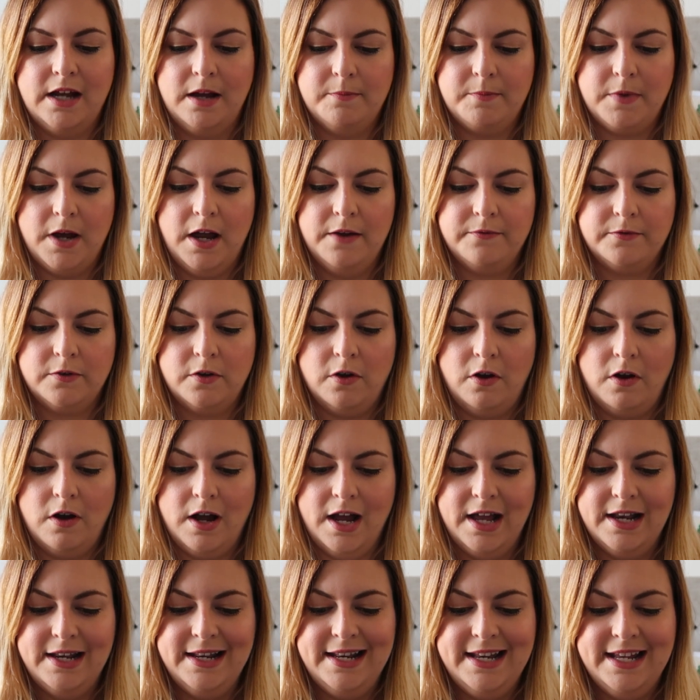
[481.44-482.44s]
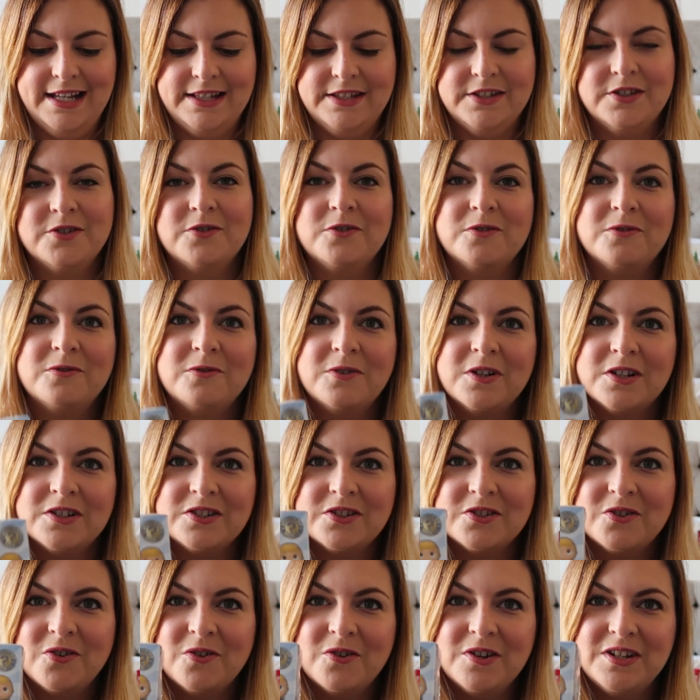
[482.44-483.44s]
up, I've got a little
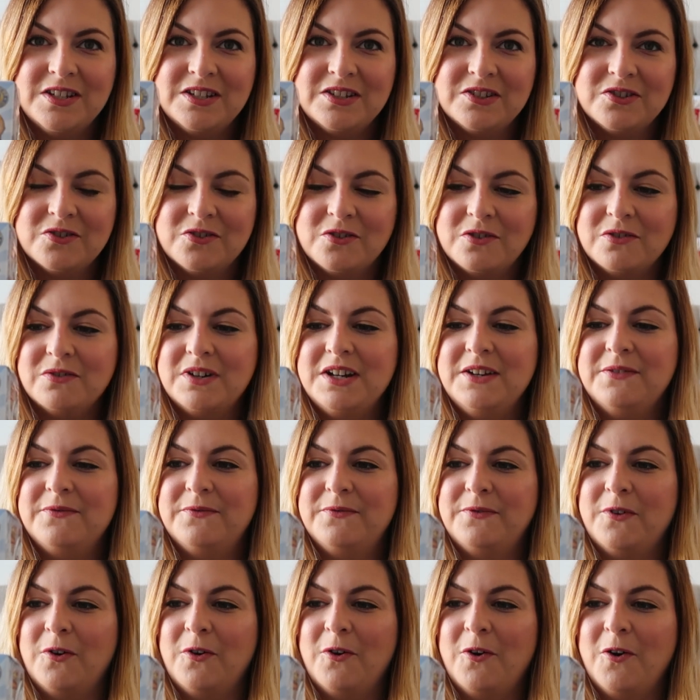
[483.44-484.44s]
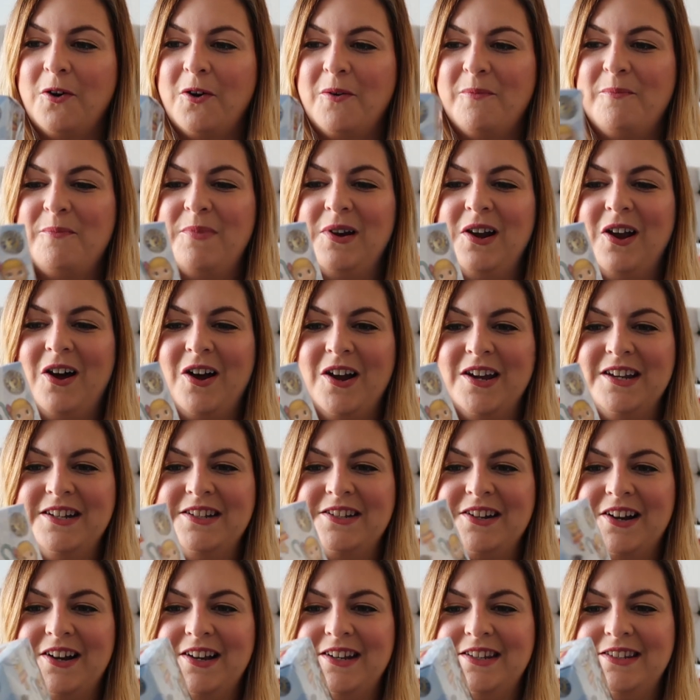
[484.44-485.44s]
Toy Story 4
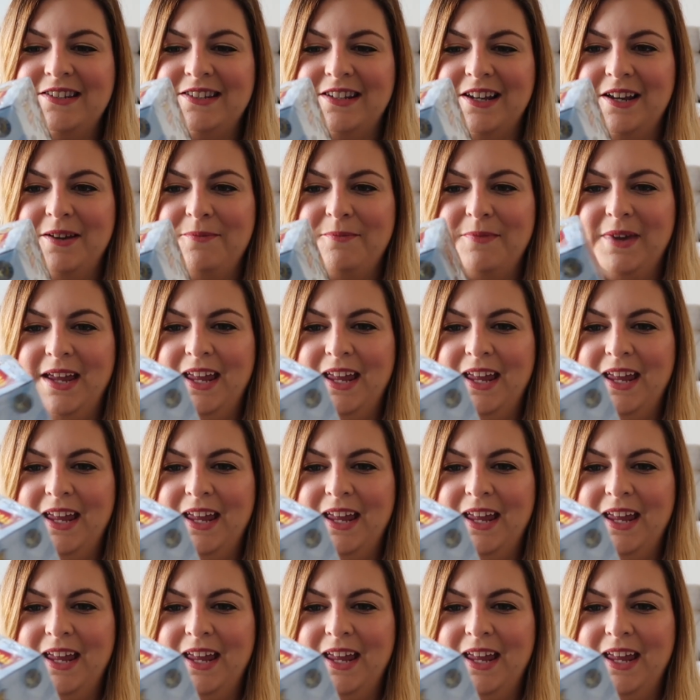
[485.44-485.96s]
blind item